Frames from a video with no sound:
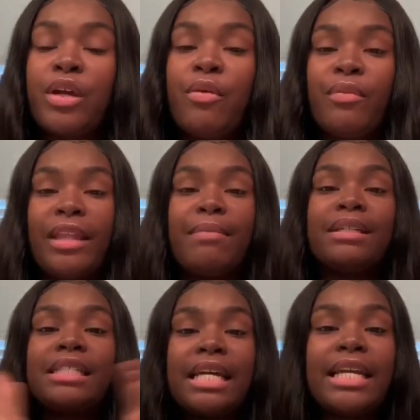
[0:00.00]
with that
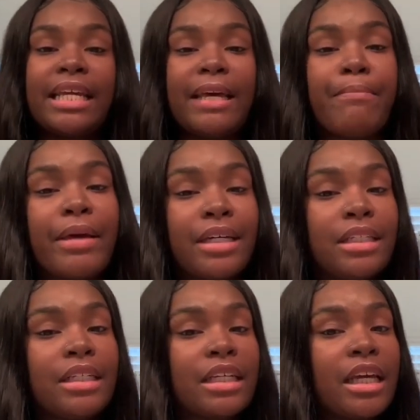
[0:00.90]
being said, again,
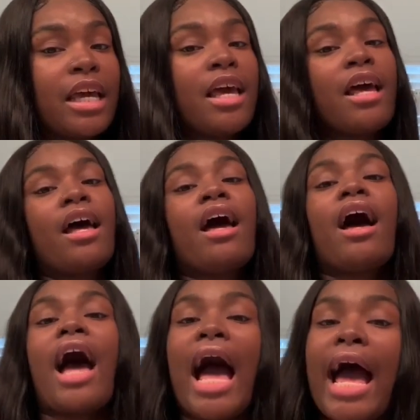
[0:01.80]
Megalook,
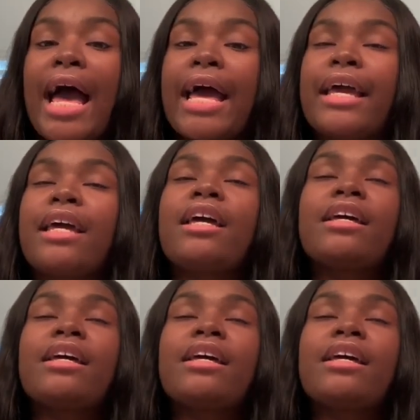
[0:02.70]
I